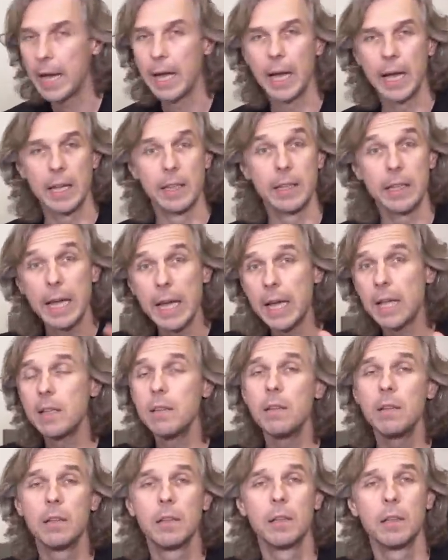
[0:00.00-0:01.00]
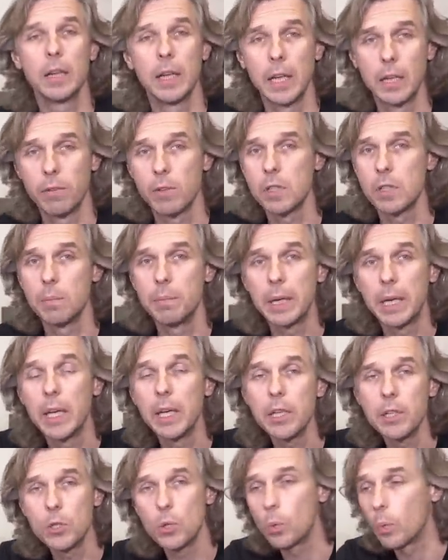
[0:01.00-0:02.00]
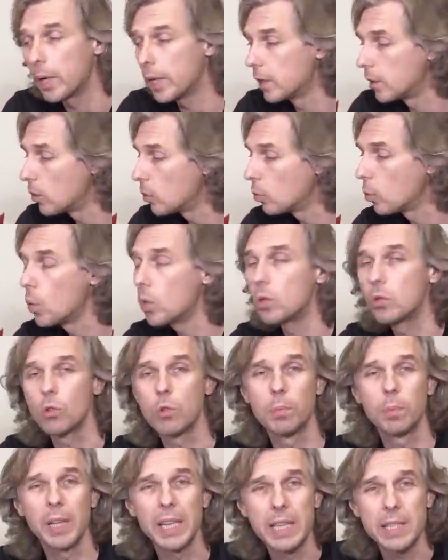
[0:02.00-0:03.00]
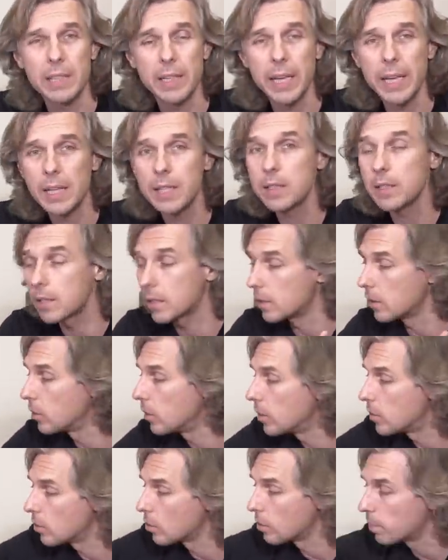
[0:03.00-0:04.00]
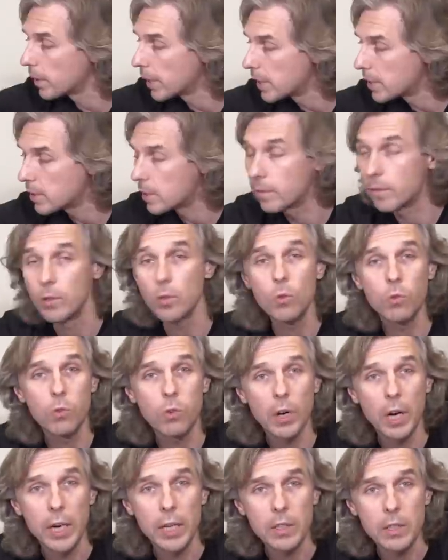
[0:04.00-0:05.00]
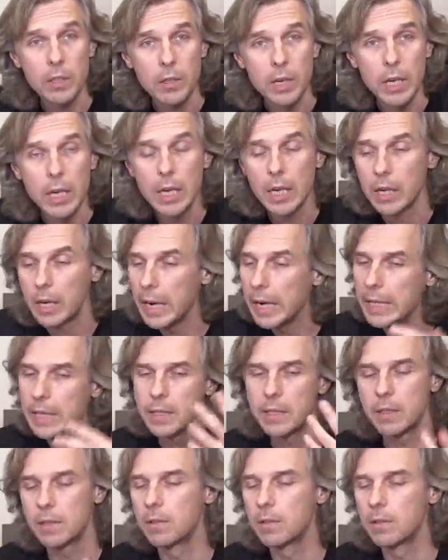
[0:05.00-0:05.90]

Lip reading: And then it was a big issue when you want to replace lens, you need to replace the viewfinder, right?